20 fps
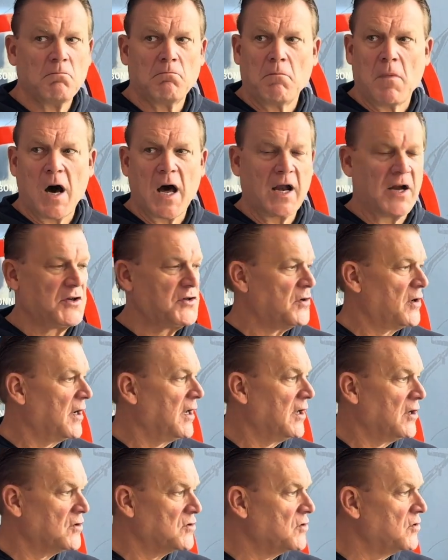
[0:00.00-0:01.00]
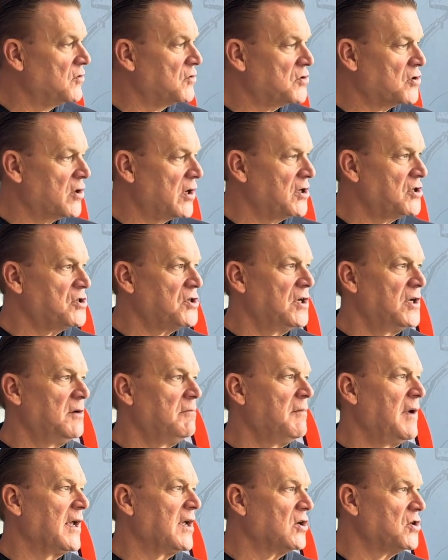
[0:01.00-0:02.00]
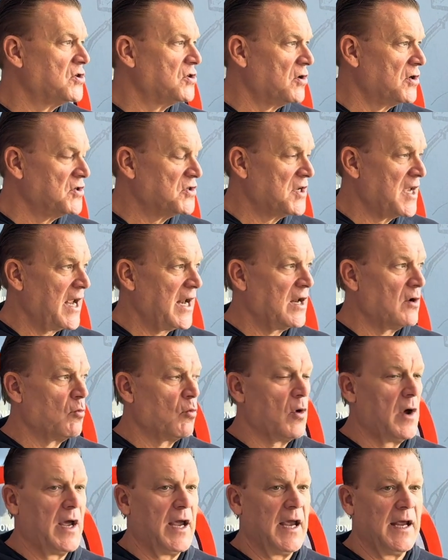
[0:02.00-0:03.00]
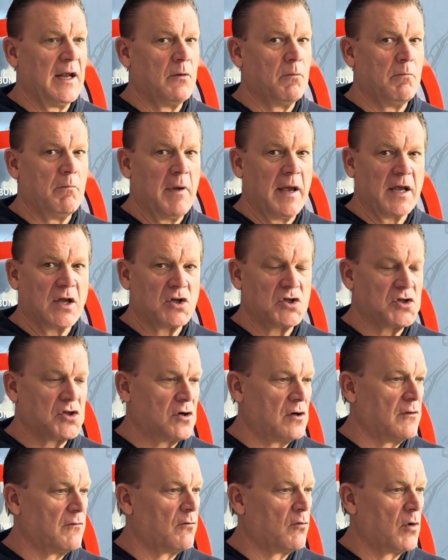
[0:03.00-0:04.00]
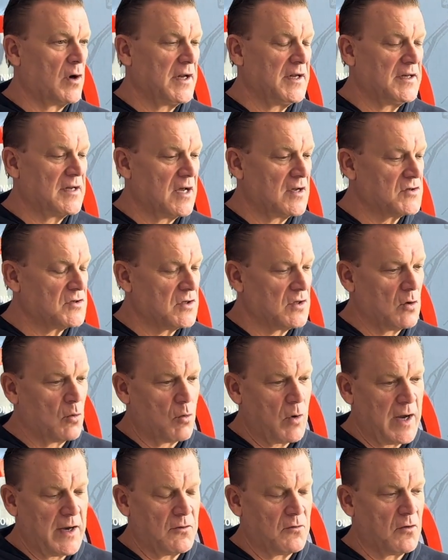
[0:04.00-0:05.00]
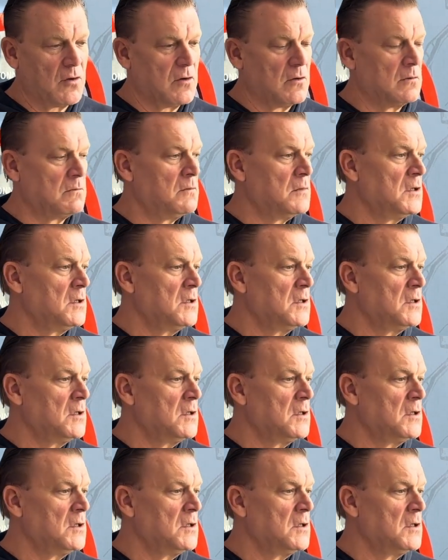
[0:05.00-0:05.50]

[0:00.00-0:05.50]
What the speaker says: monitoring his nutrition, making sure he's gaining weight, making sure what he does in the weight room.